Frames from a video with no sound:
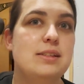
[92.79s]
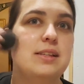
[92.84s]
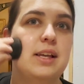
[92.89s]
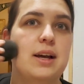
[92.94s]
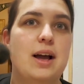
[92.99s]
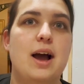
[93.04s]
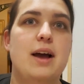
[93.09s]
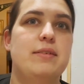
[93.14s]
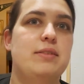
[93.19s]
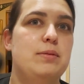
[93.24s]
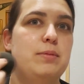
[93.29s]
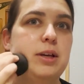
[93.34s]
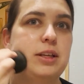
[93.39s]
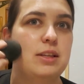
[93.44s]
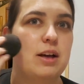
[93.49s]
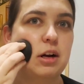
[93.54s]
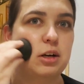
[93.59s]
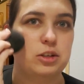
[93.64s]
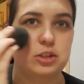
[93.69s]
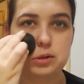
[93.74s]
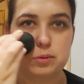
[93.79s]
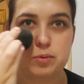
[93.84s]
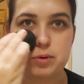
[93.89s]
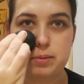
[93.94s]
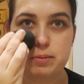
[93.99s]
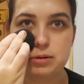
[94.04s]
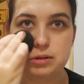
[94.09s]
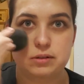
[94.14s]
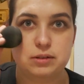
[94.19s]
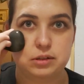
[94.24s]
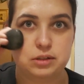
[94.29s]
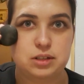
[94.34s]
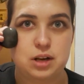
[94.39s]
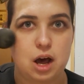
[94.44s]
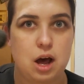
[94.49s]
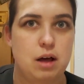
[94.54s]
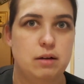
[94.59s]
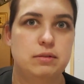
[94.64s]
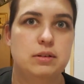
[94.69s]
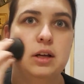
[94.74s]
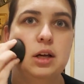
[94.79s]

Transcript: Like I have to make doctor's appointments for stuff.